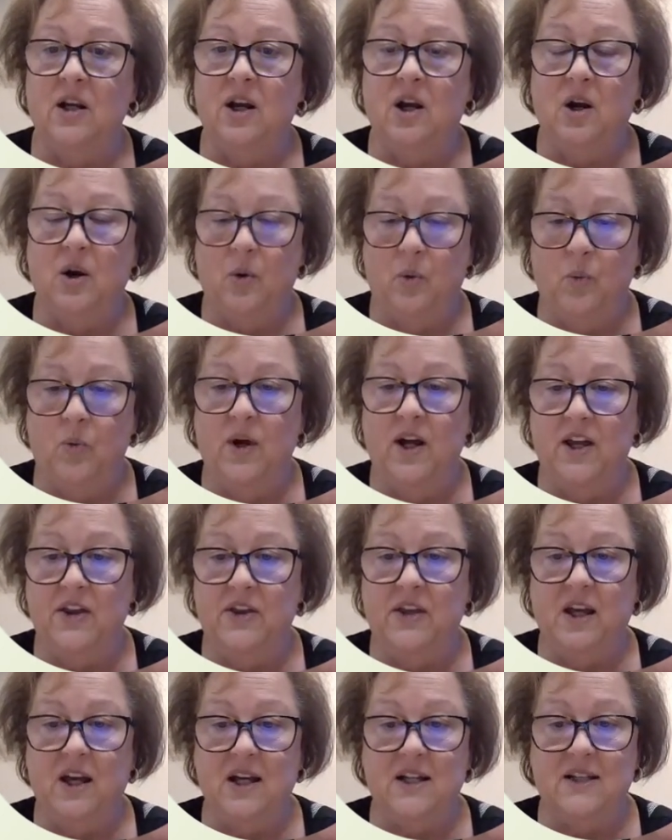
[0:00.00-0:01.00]
with
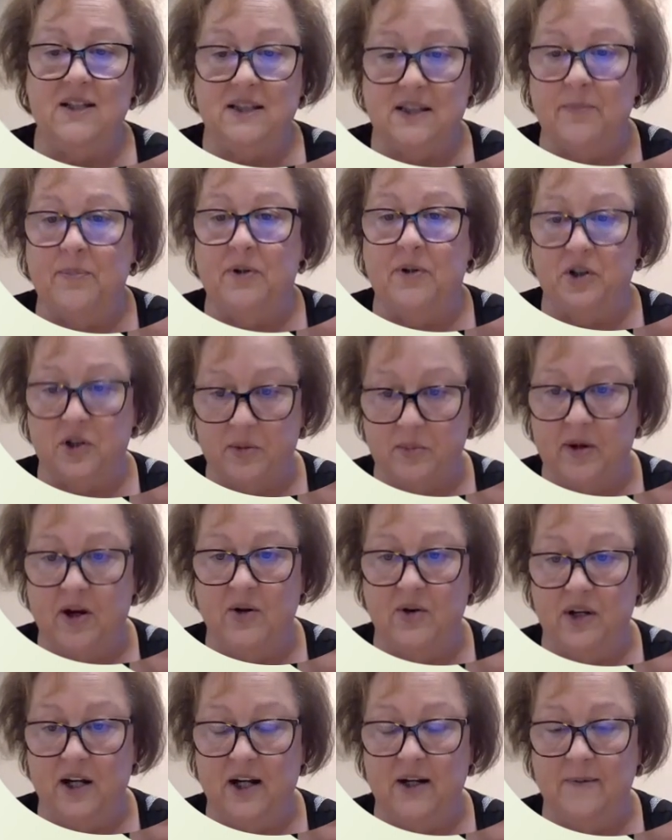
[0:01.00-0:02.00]
simple
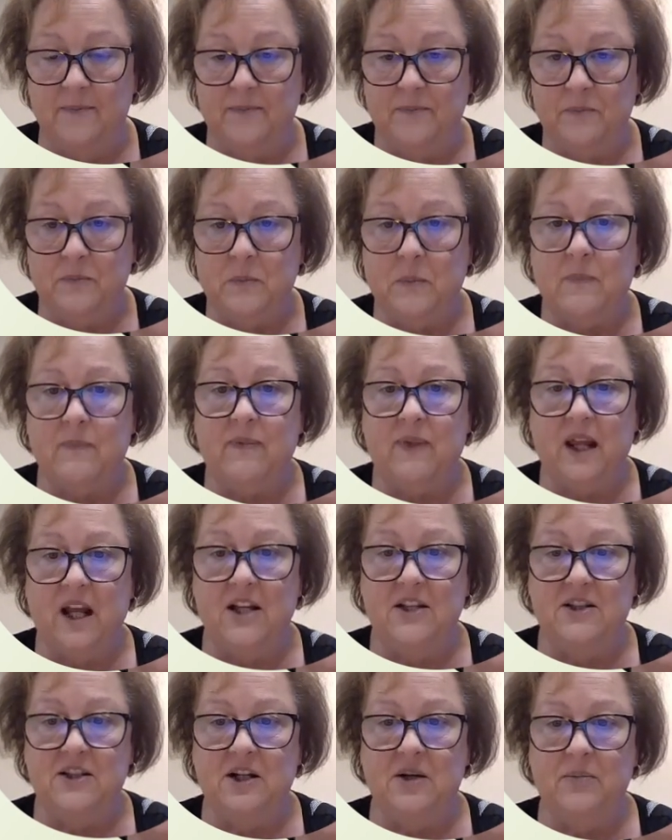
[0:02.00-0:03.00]
pneumonia.
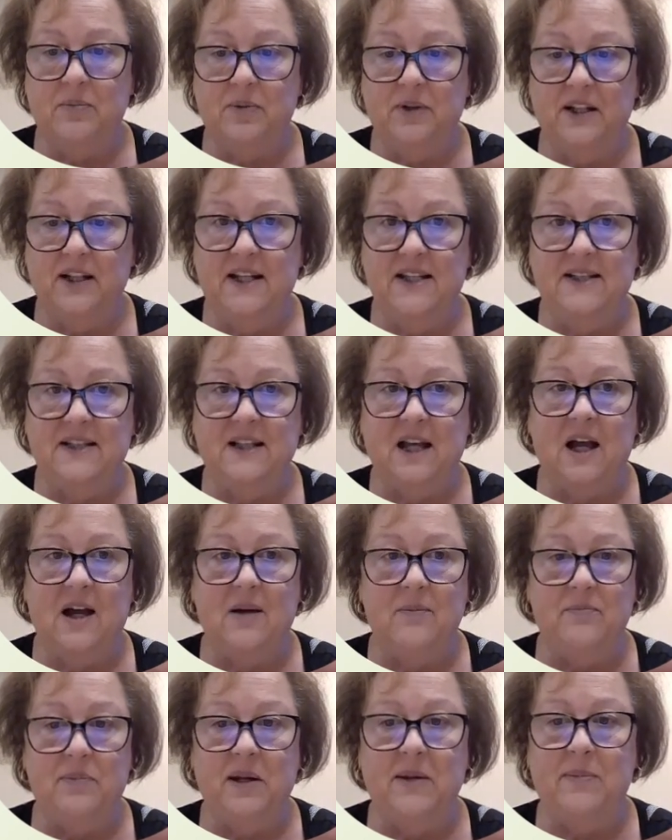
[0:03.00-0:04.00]
So please
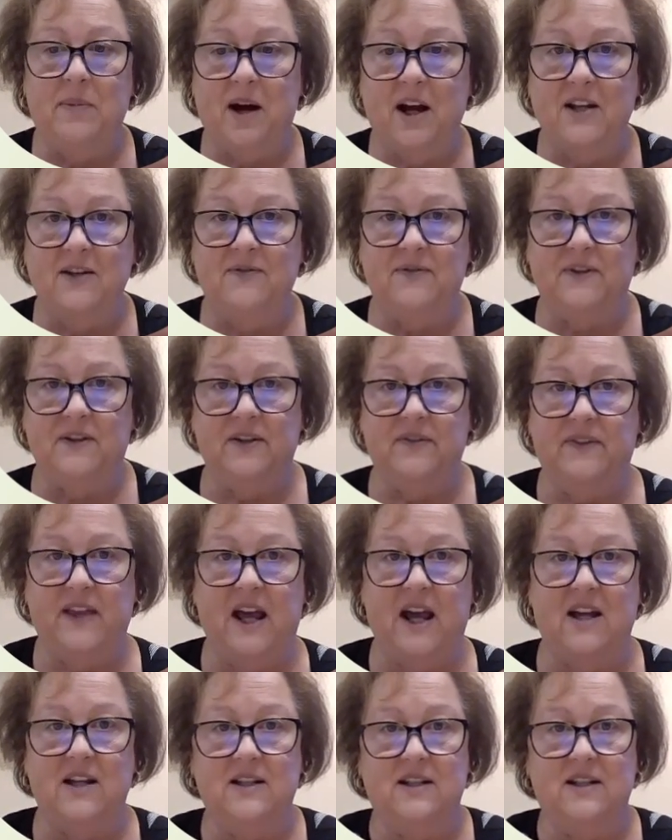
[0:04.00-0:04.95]
be mindful of that.